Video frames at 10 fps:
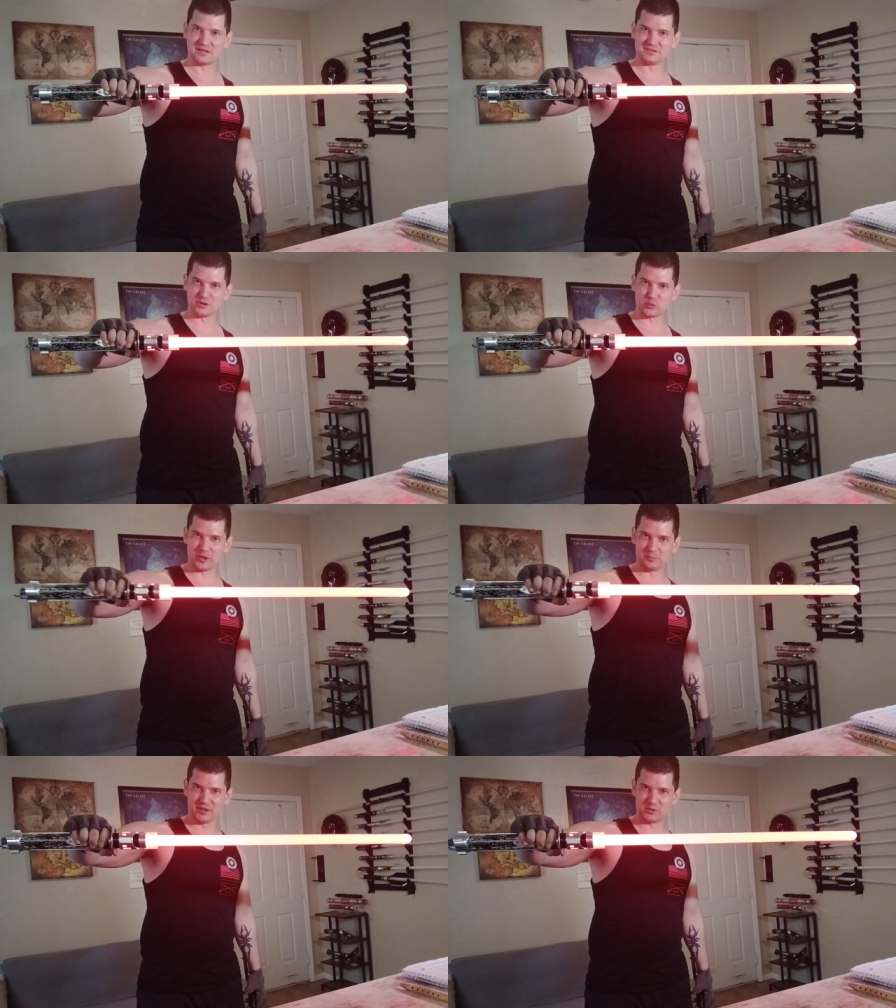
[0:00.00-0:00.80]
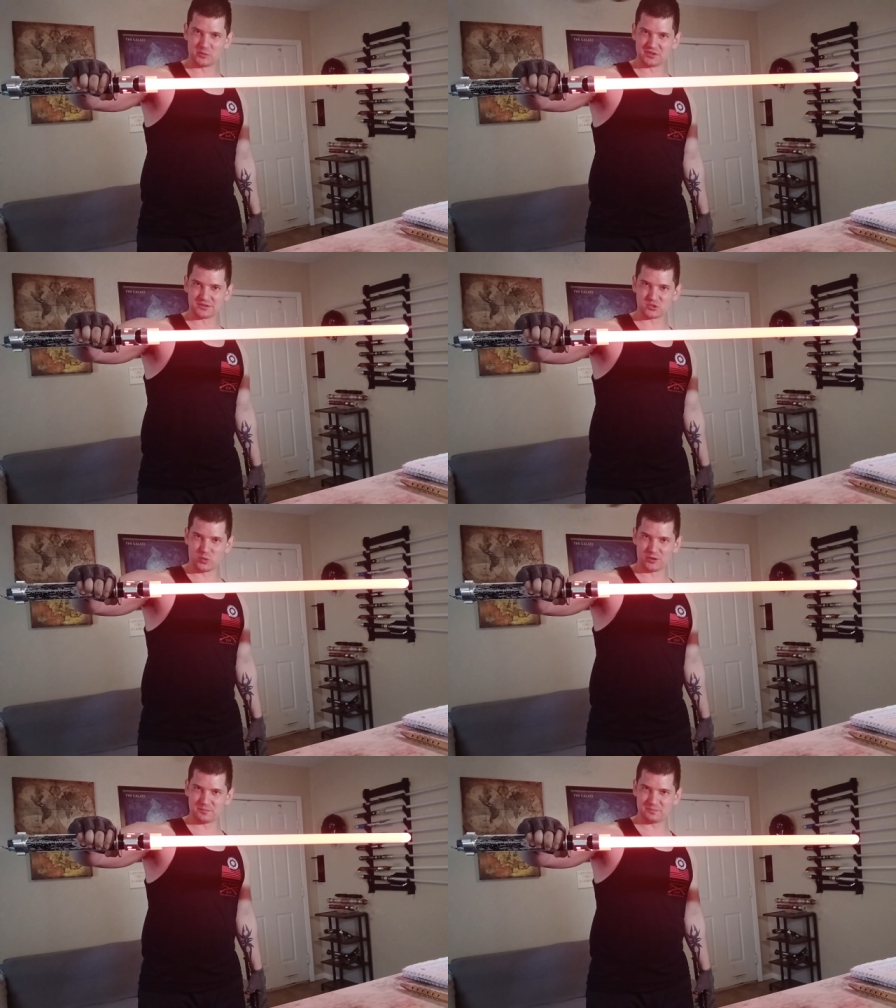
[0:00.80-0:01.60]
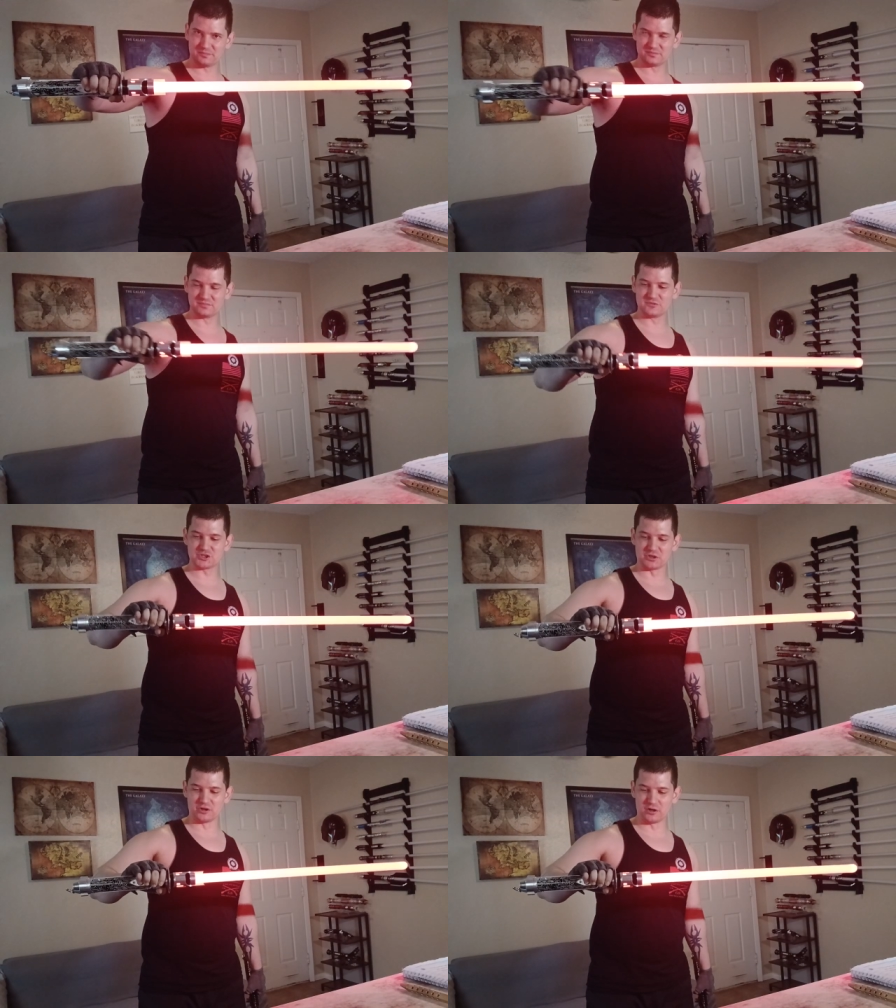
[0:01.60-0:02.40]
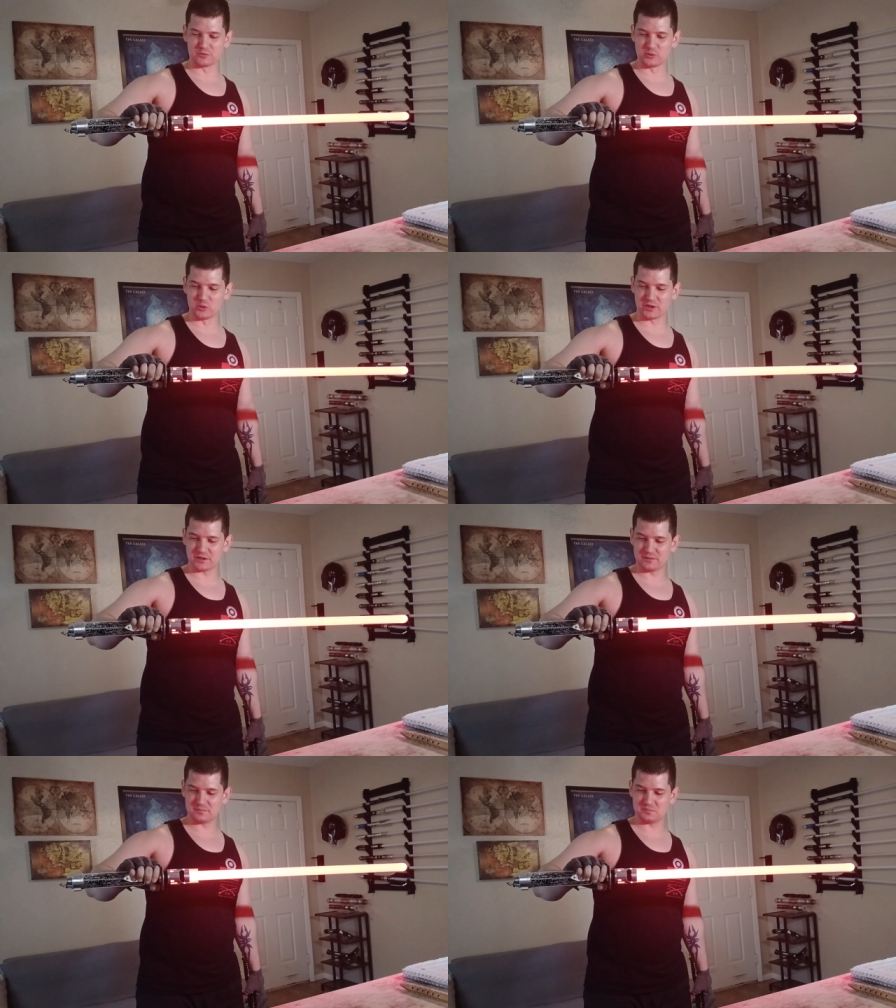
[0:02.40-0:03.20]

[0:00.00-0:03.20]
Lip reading: Did a red blade with this one. Shut it off real quick.